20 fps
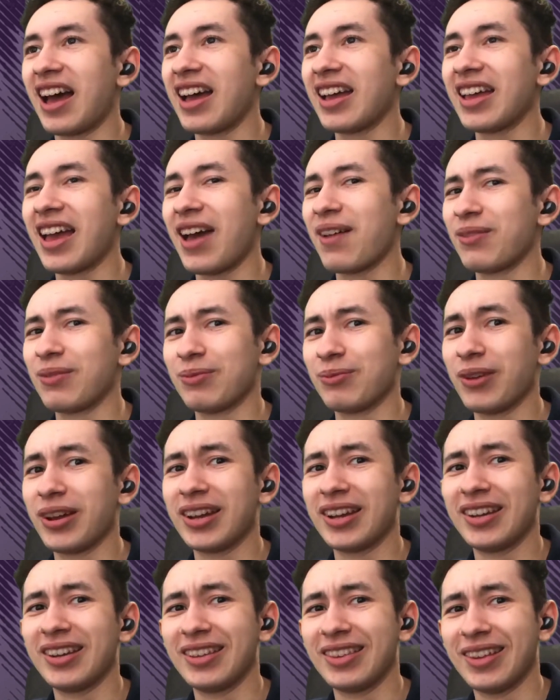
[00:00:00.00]
I haven't
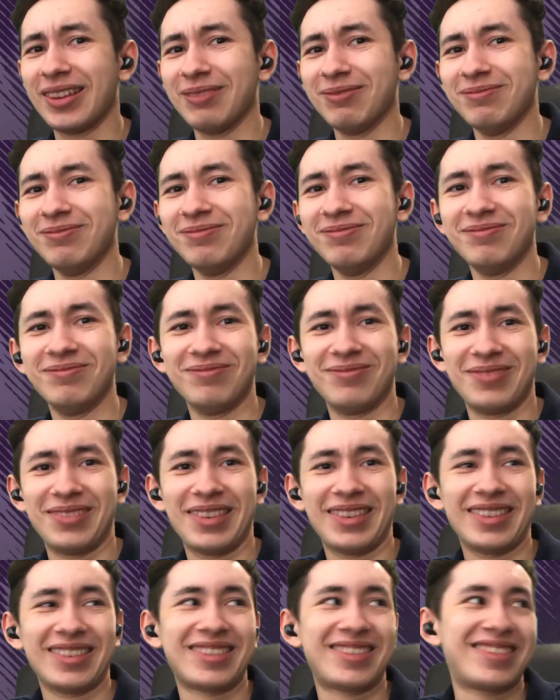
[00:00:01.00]
read any of them.
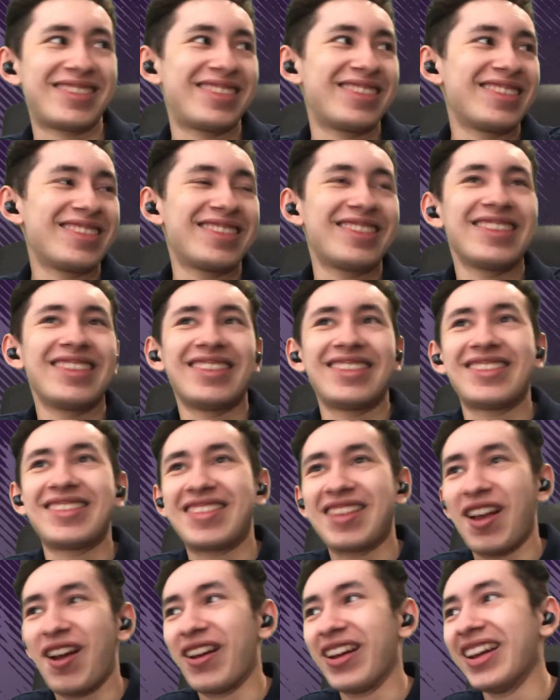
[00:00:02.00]

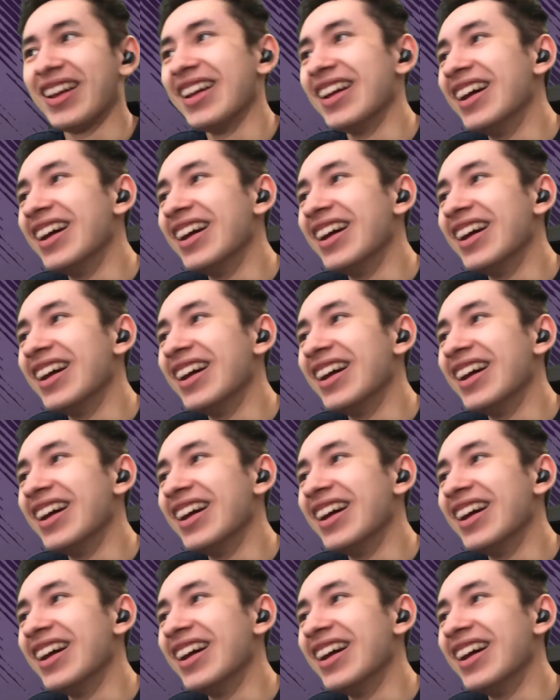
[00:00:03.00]
Sorry.